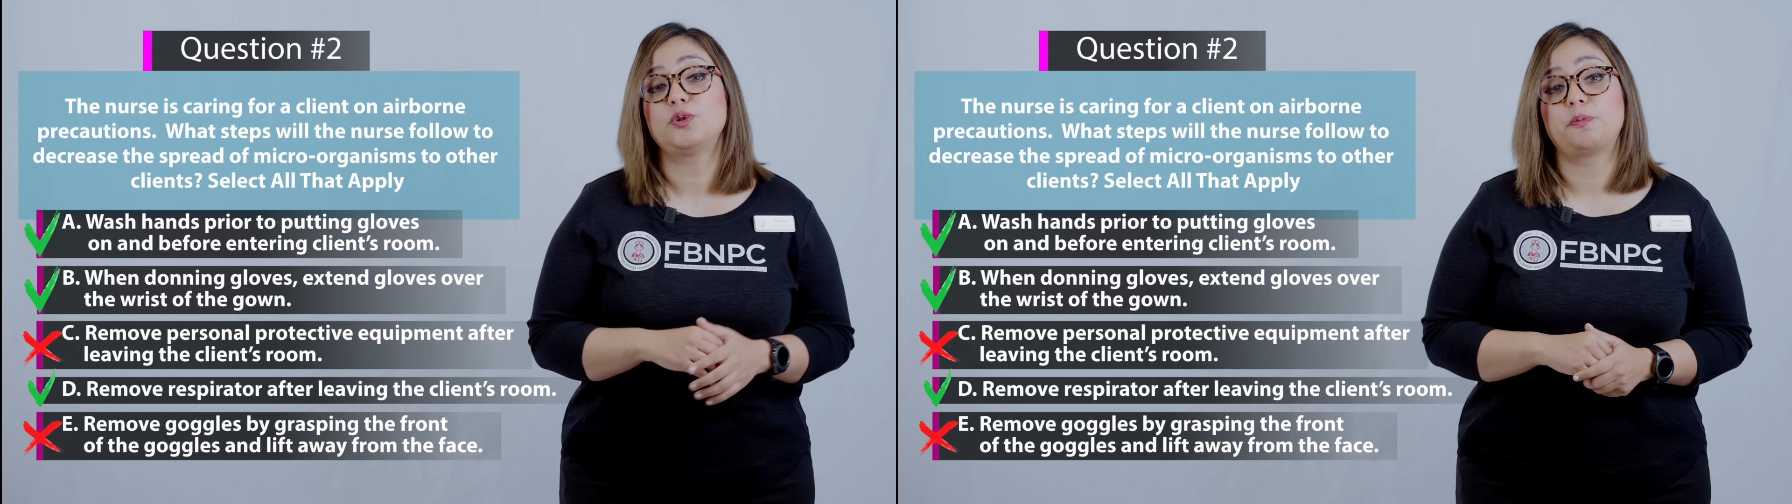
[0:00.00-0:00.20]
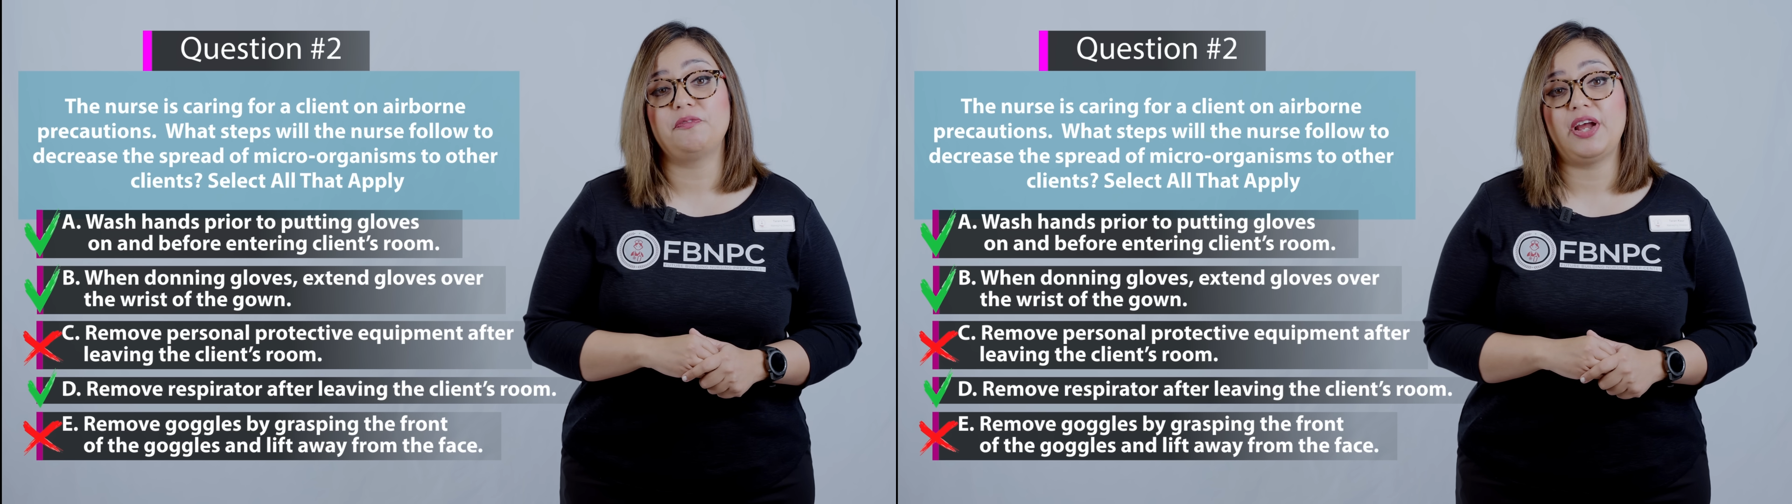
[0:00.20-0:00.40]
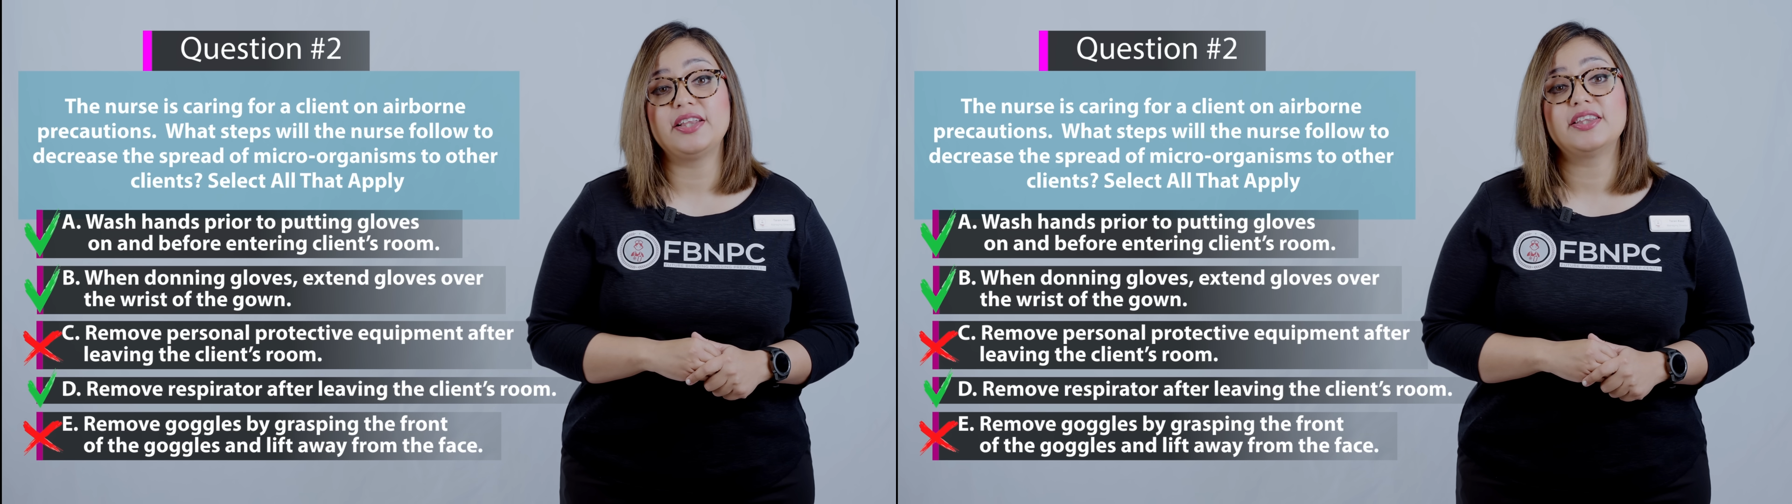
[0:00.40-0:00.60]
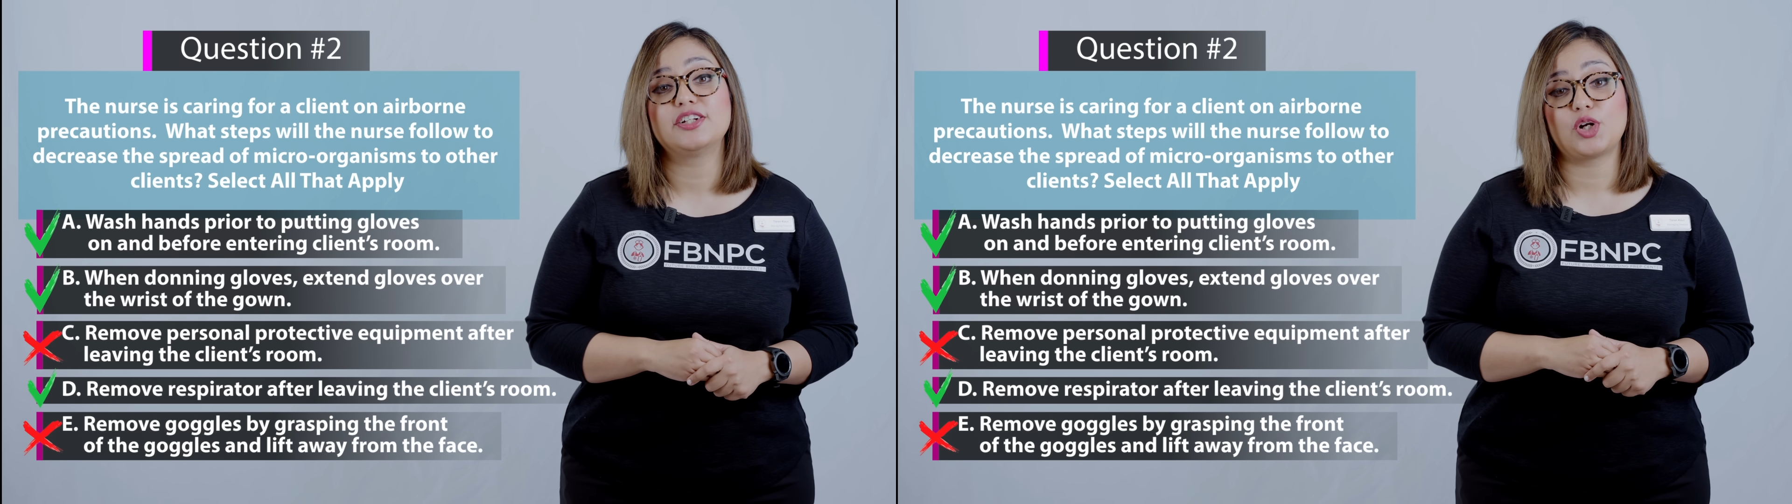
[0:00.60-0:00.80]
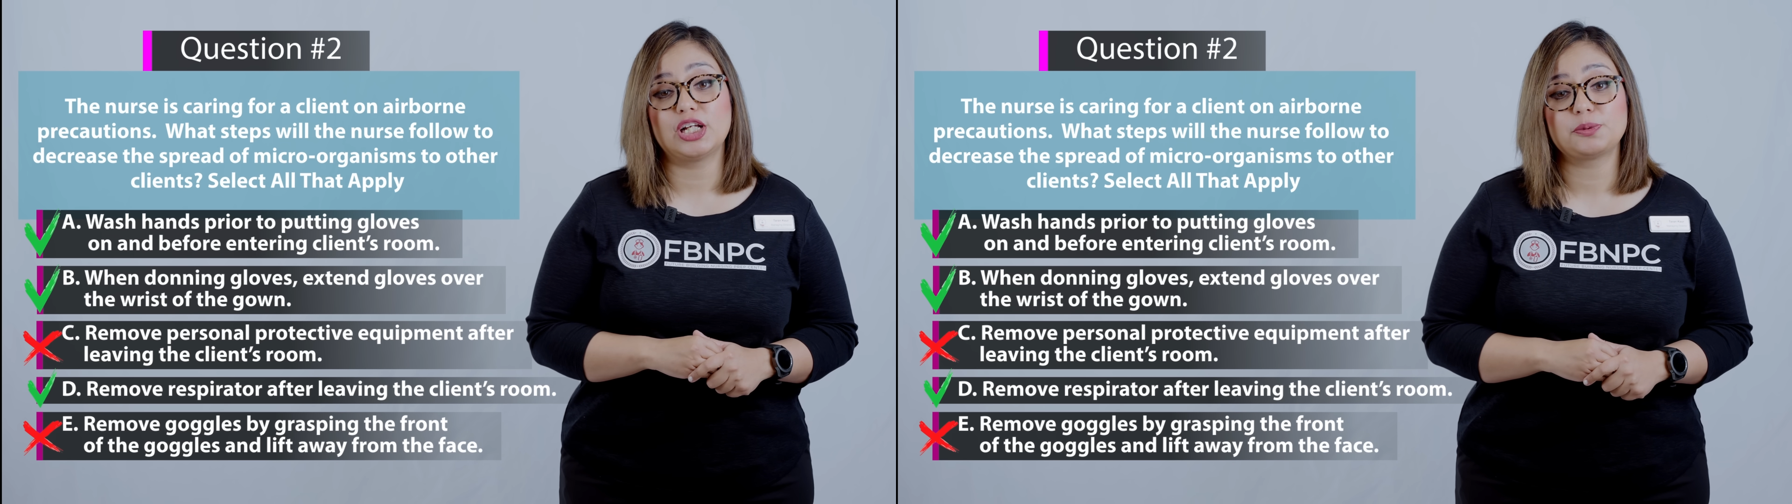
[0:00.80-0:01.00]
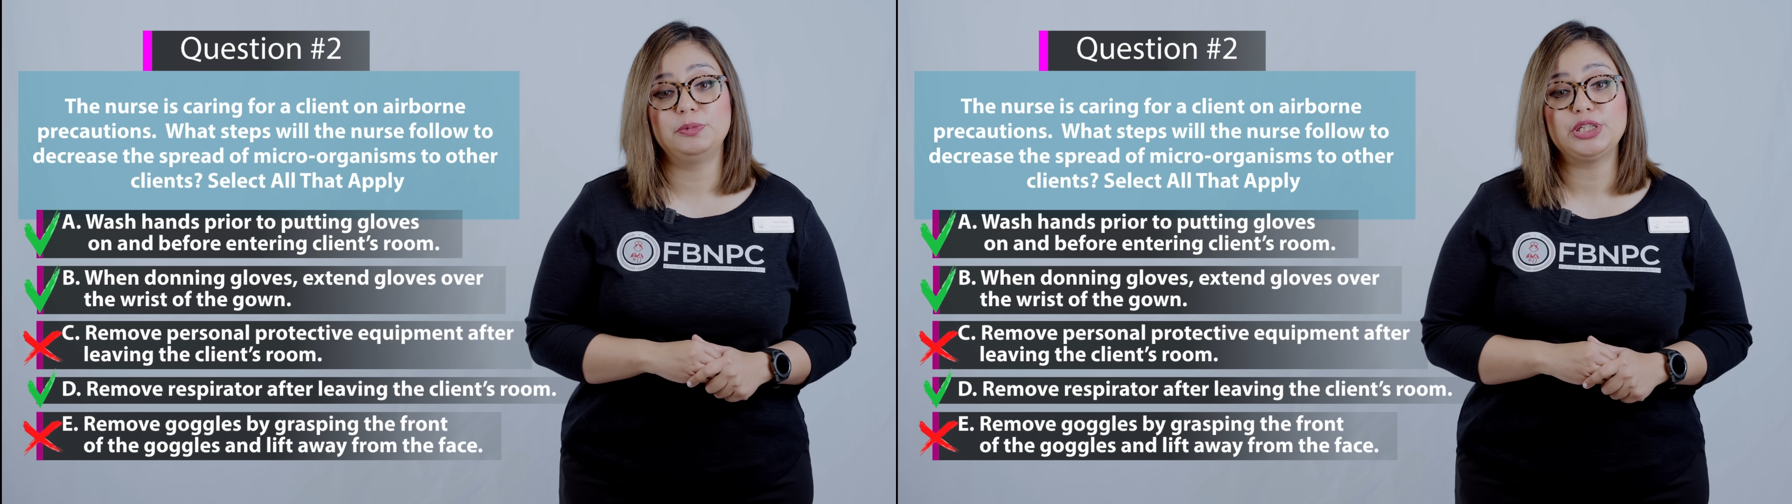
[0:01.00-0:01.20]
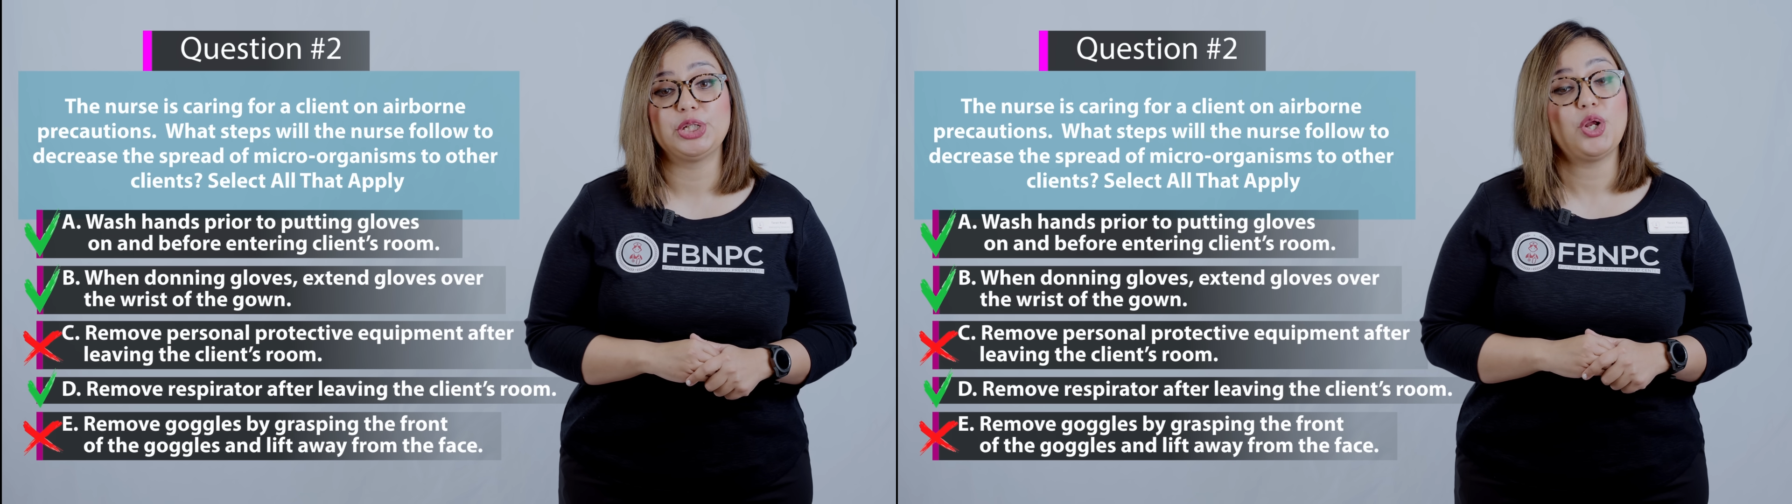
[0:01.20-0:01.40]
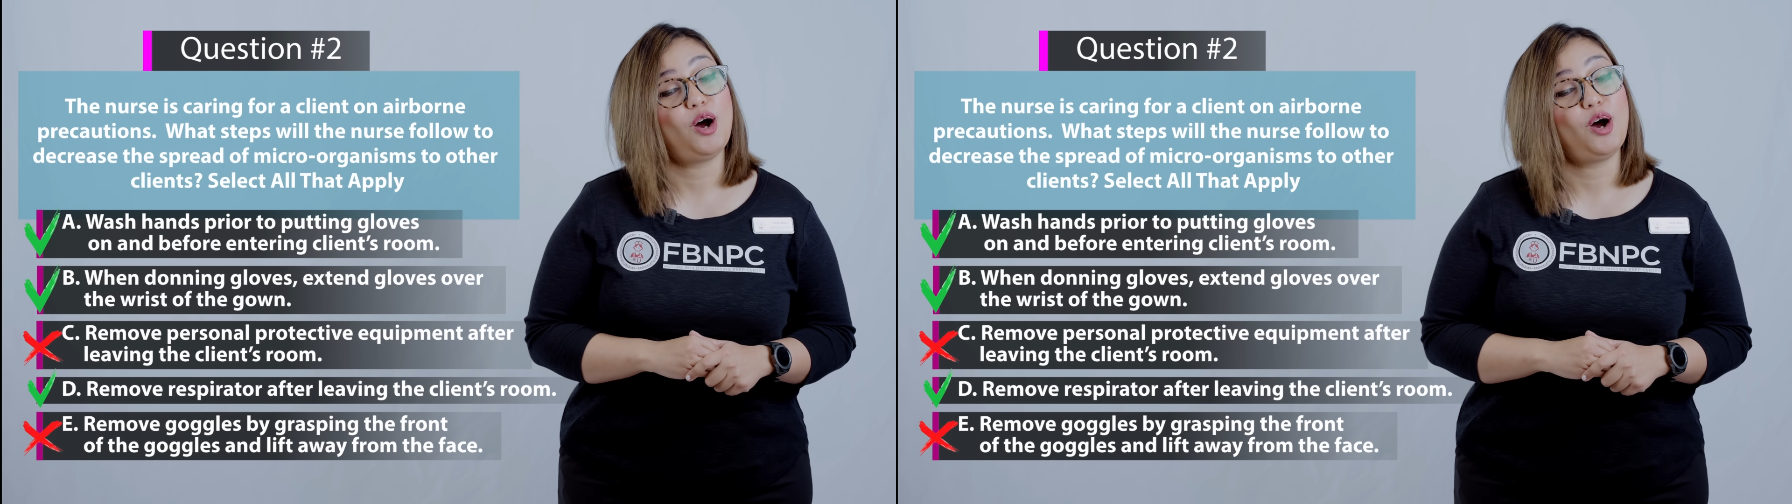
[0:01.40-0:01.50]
to prevent the transmission